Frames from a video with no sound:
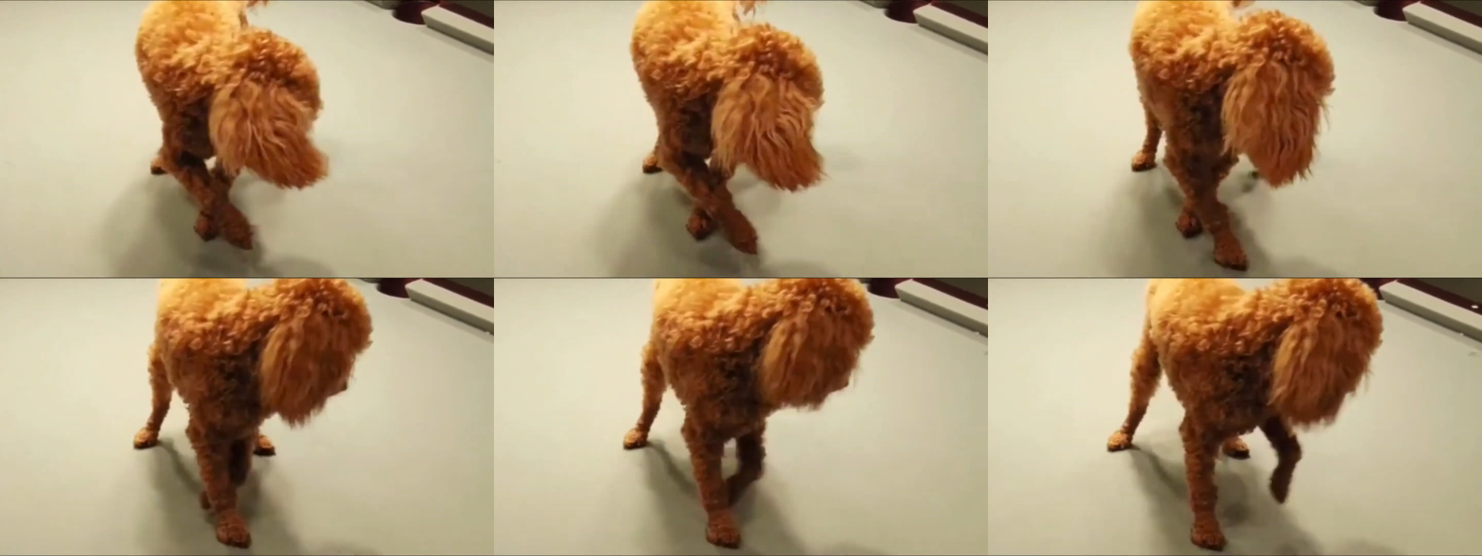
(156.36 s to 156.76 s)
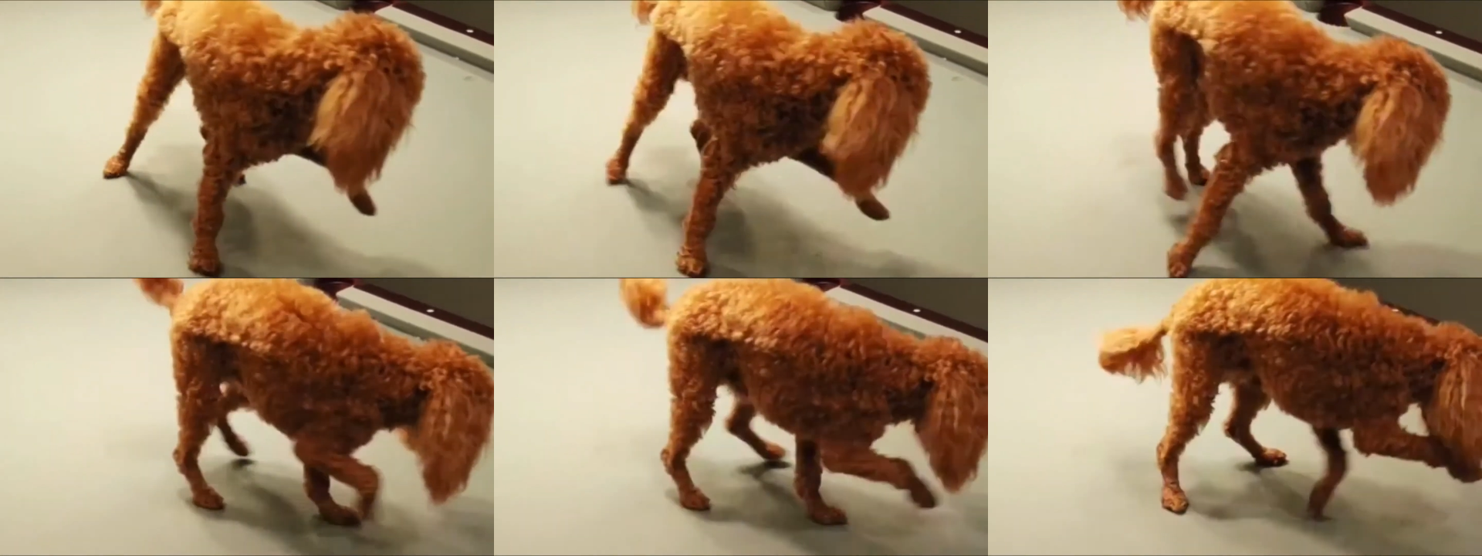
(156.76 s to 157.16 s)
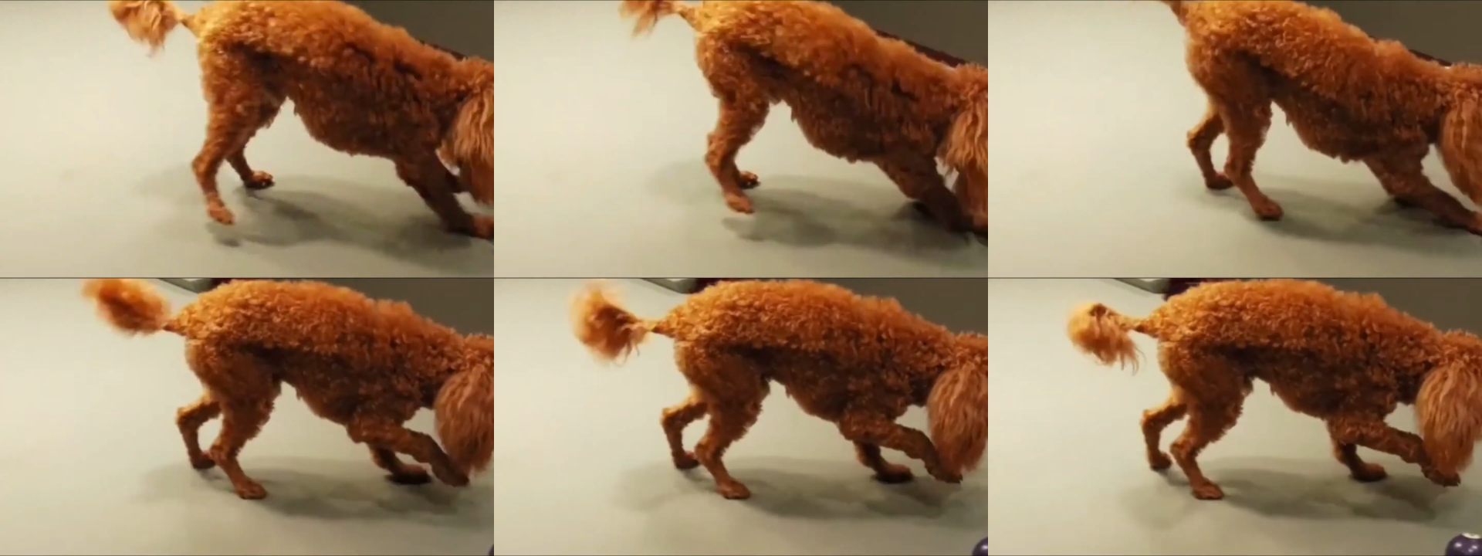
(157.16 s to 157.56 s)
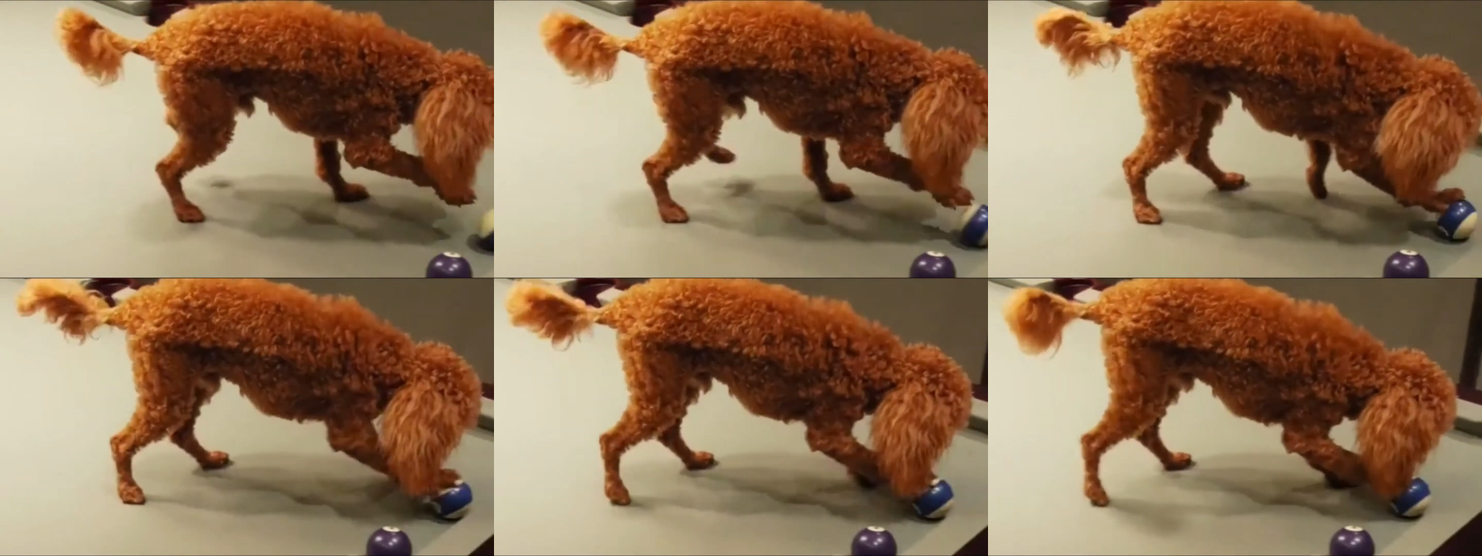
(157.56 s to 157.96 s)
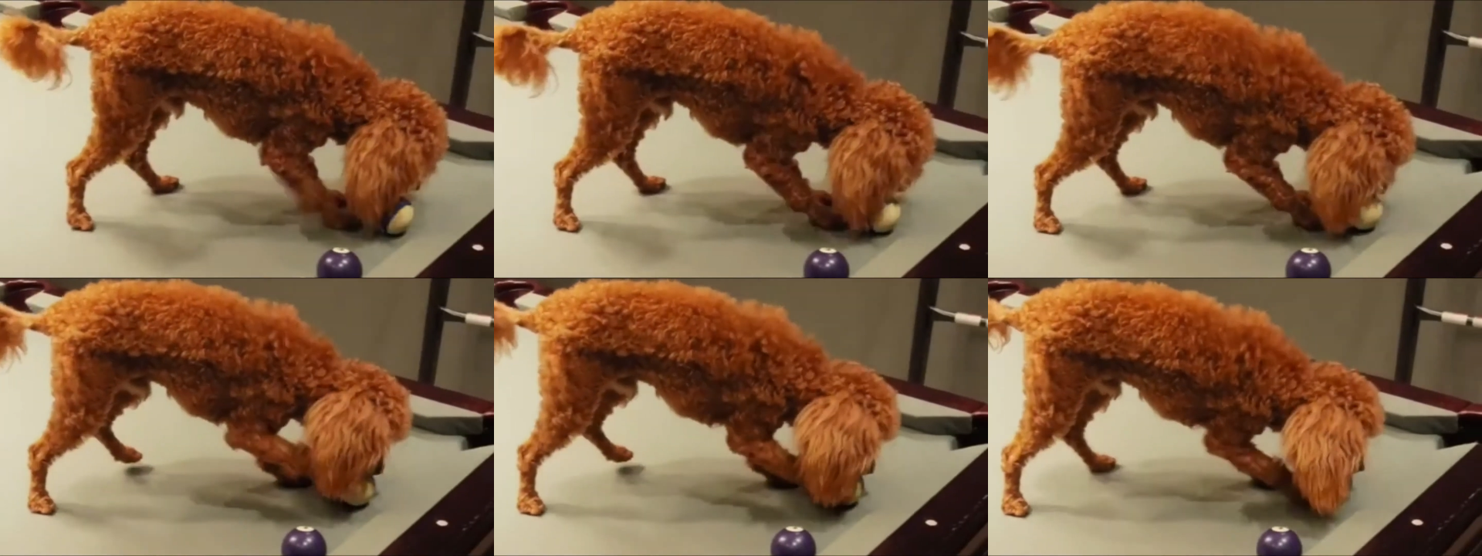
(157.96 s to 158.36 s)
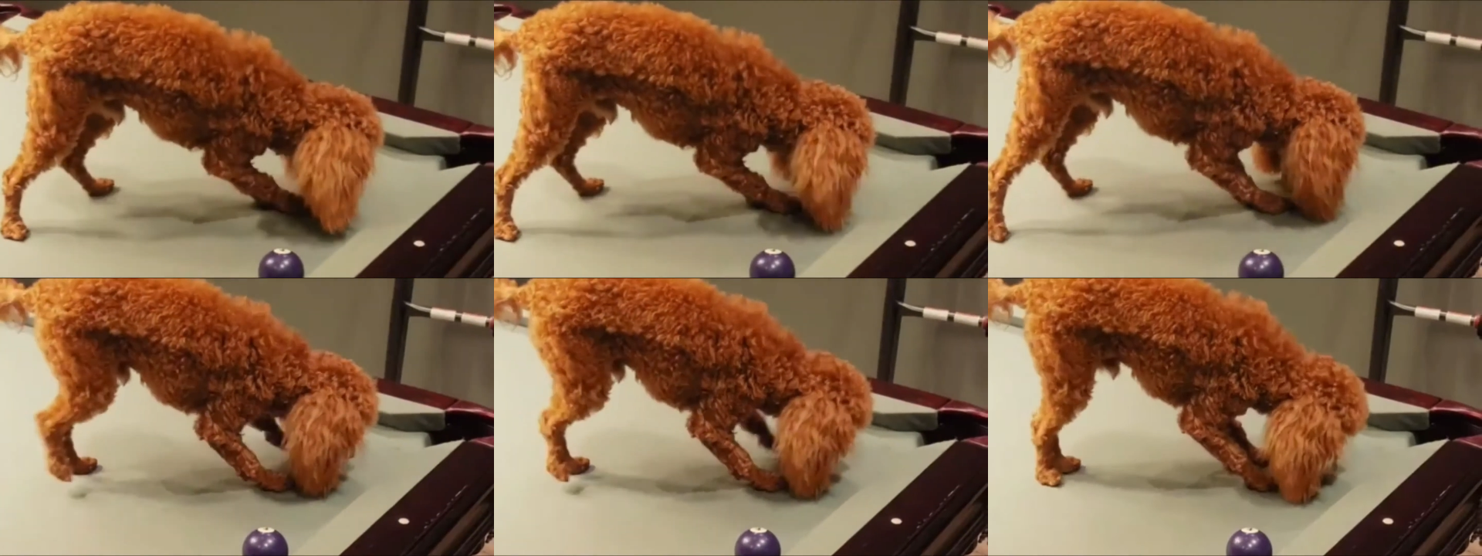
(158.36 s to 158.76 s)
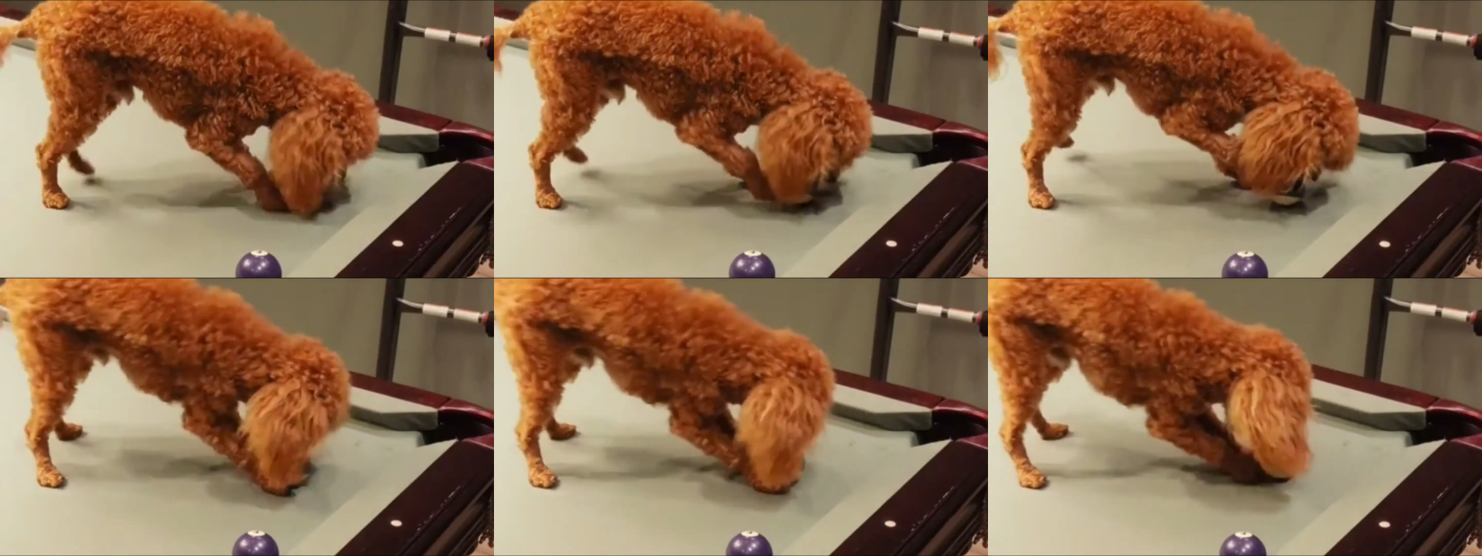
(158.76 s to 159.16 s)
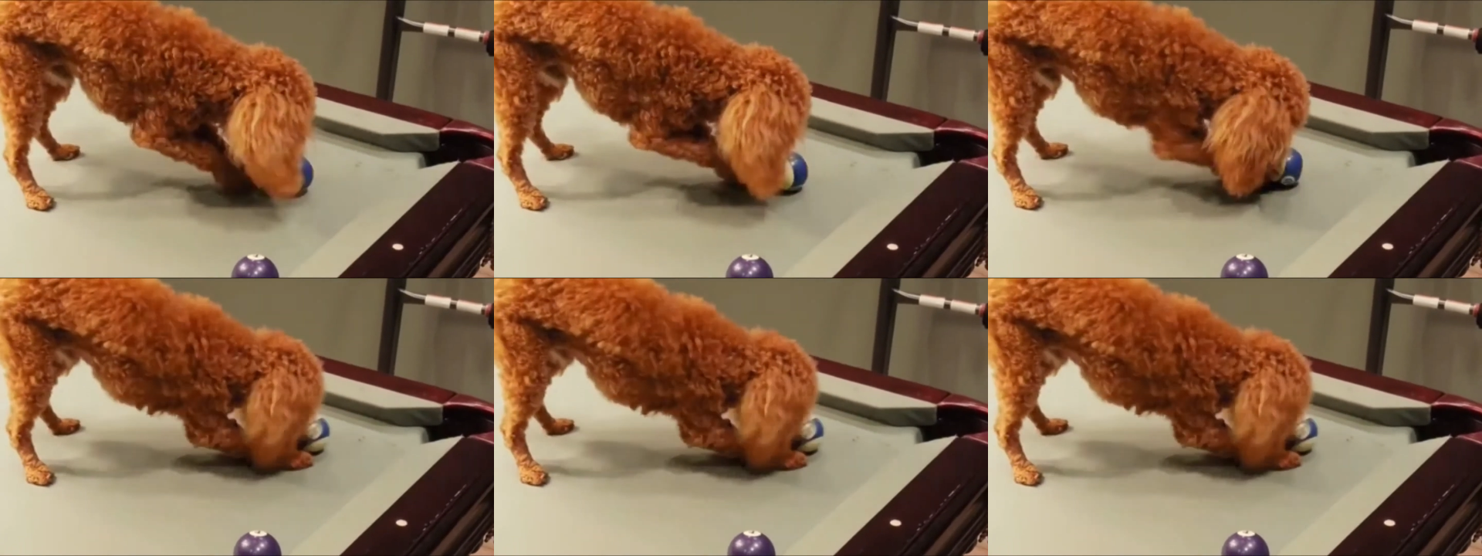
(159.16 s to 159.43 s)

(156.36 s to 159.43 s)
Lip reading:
Nobody's mouth can be seen.